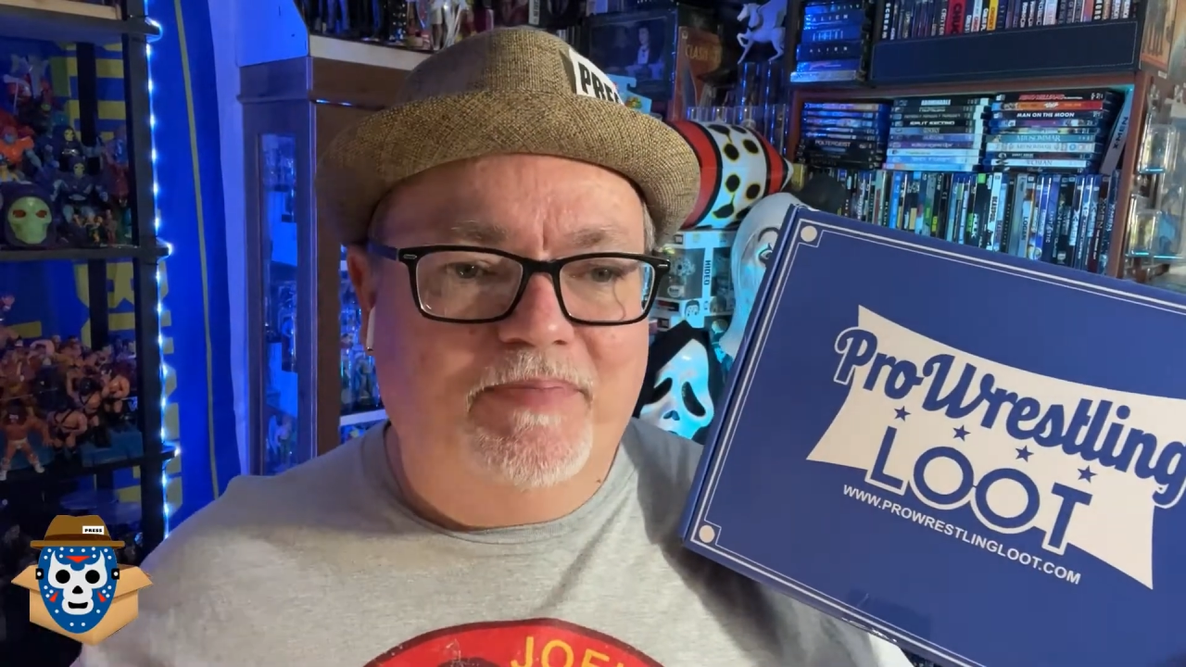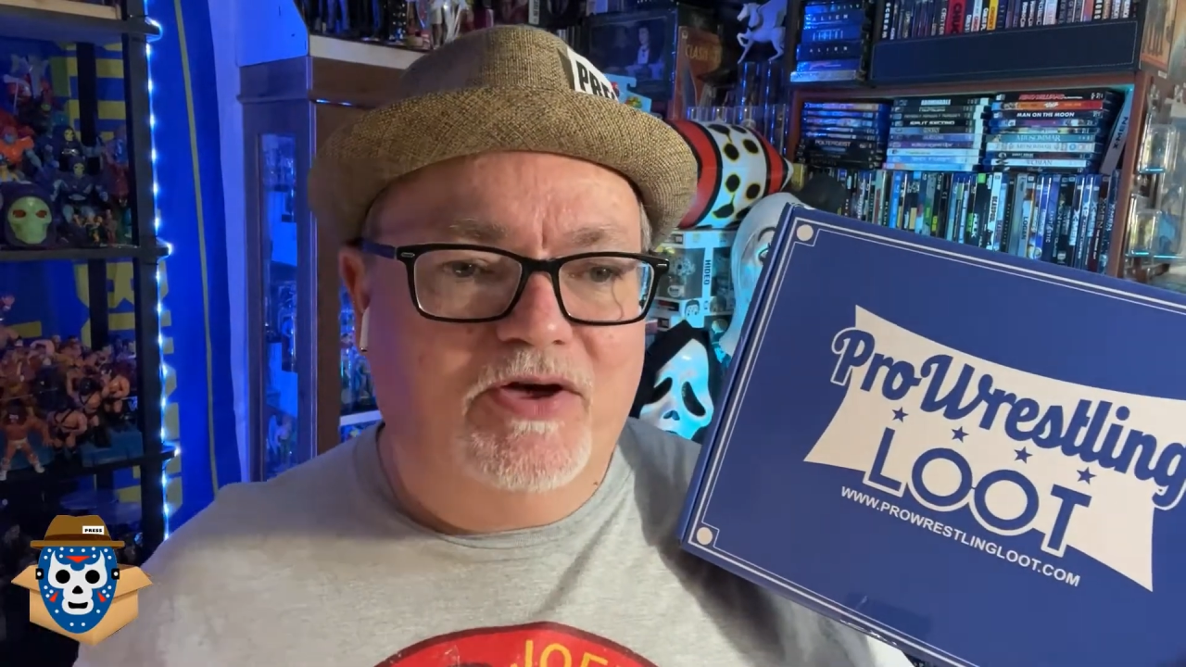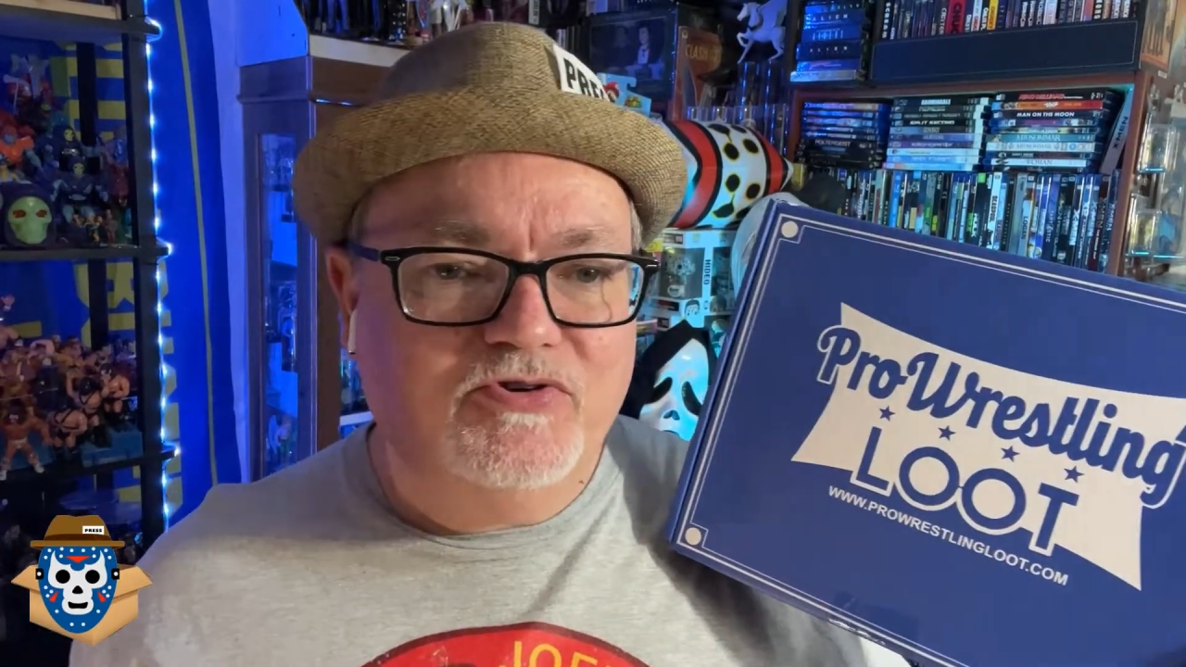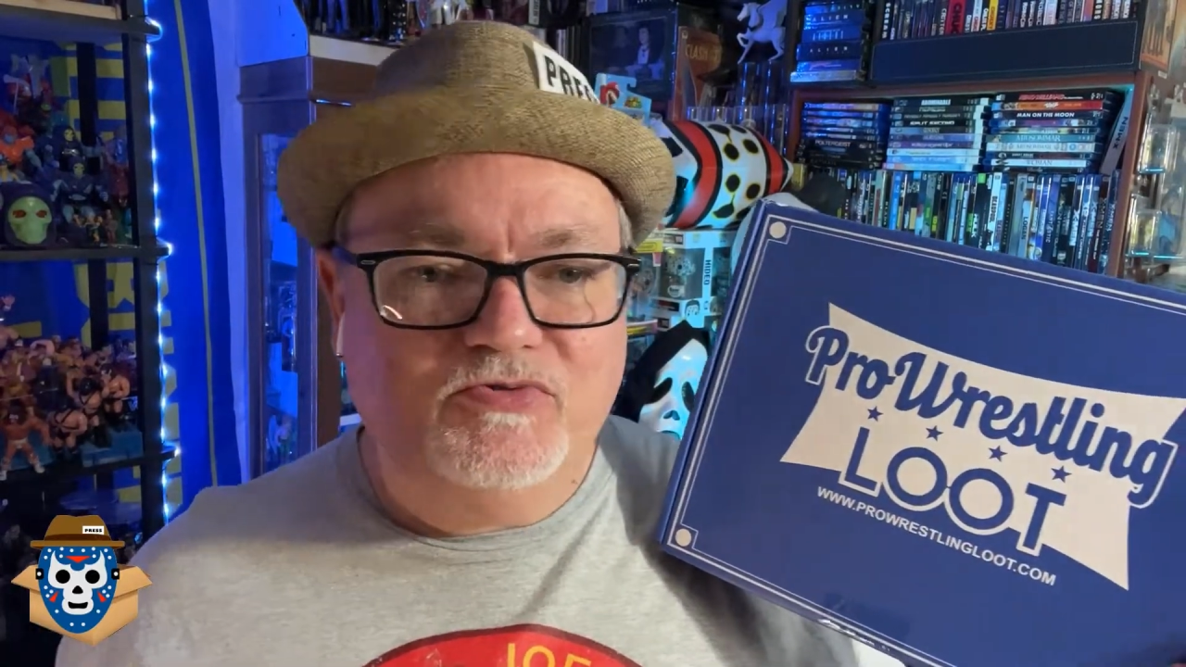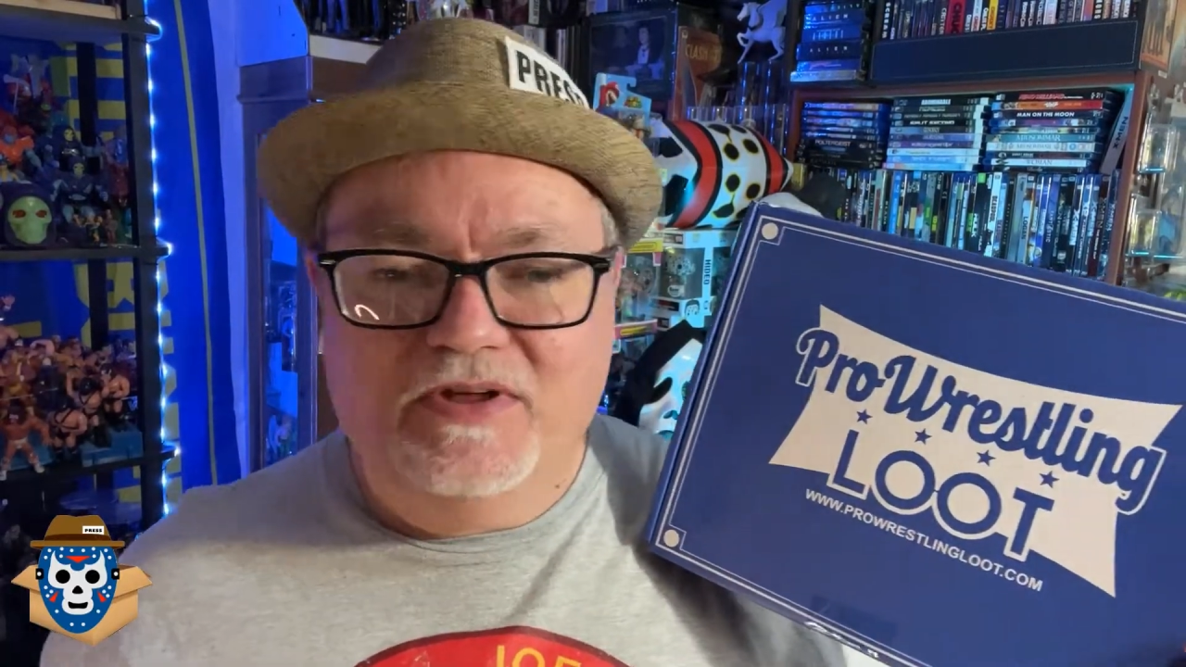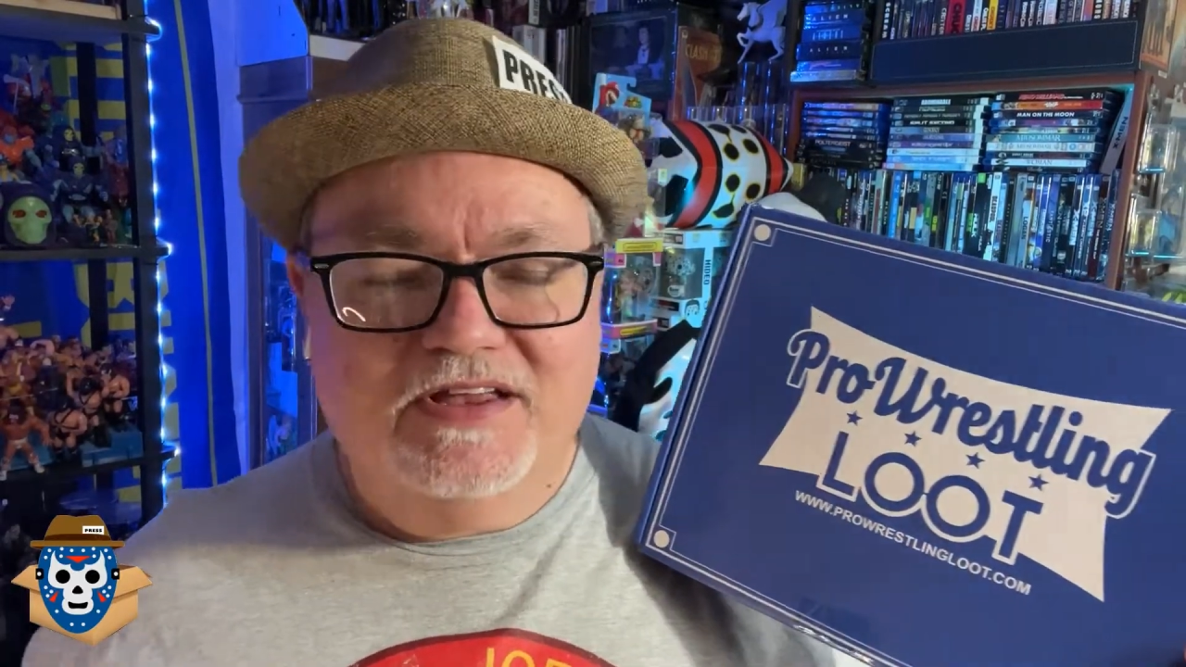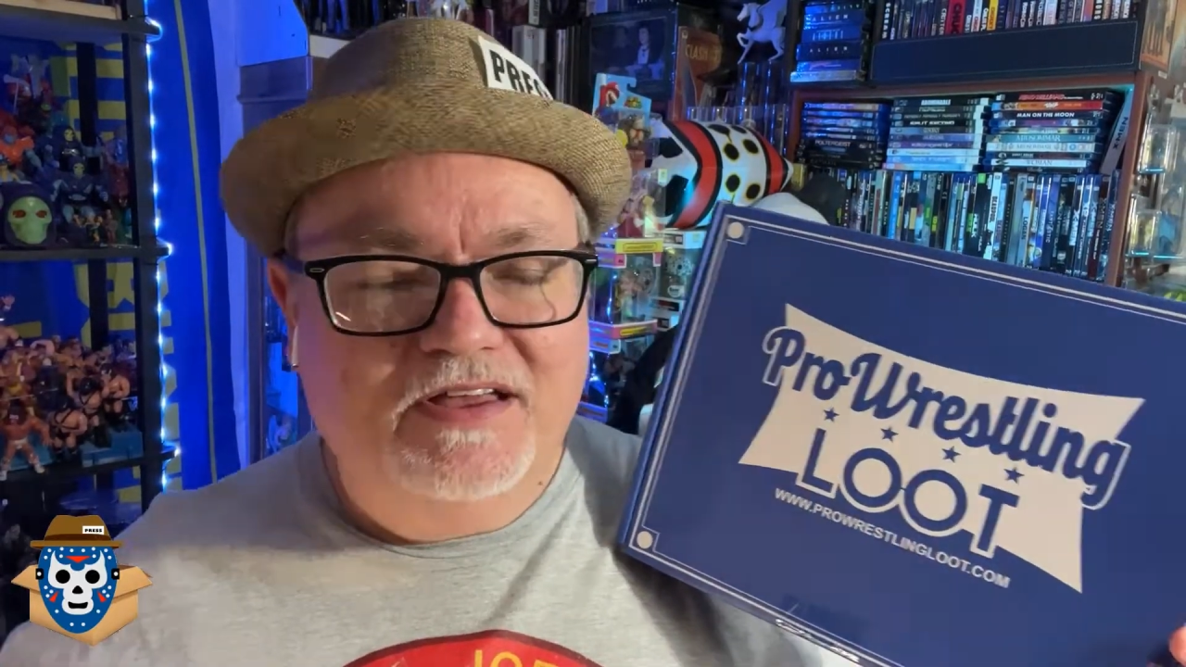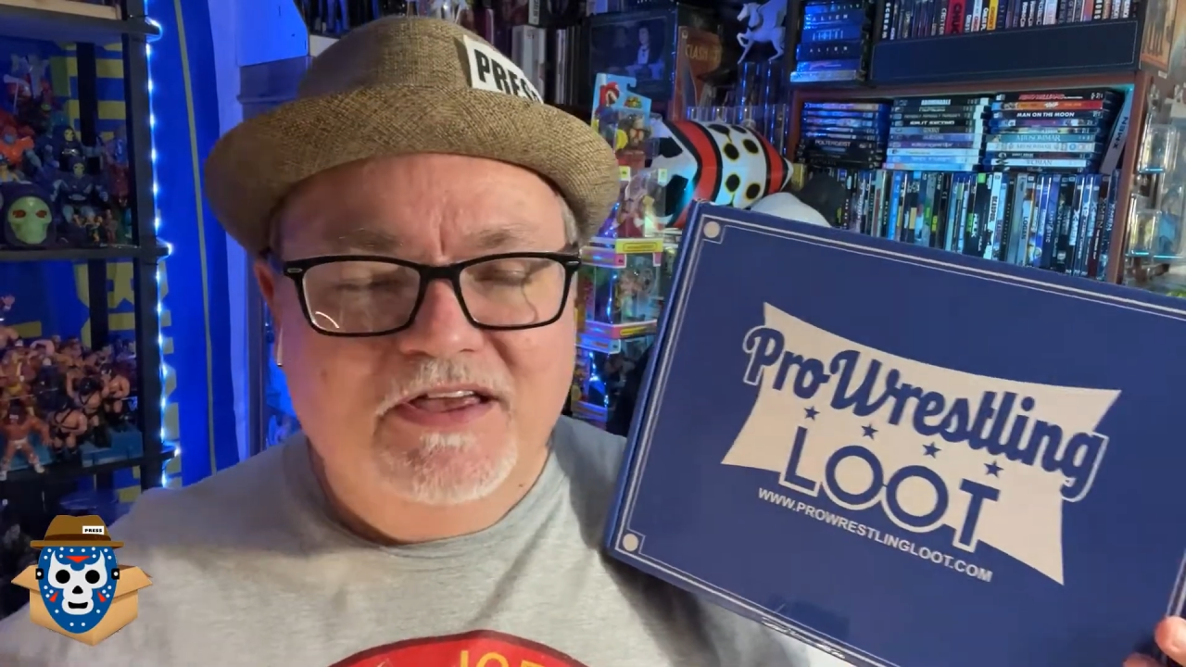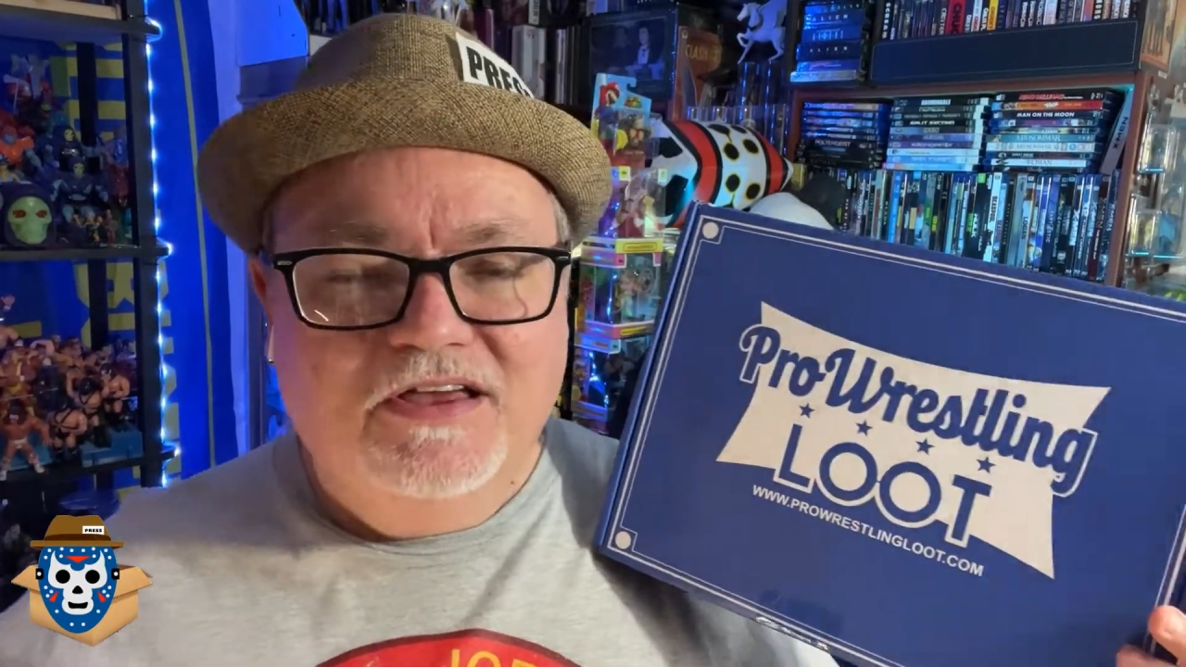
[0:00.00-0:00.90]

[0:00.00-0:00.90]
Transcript: posed with it.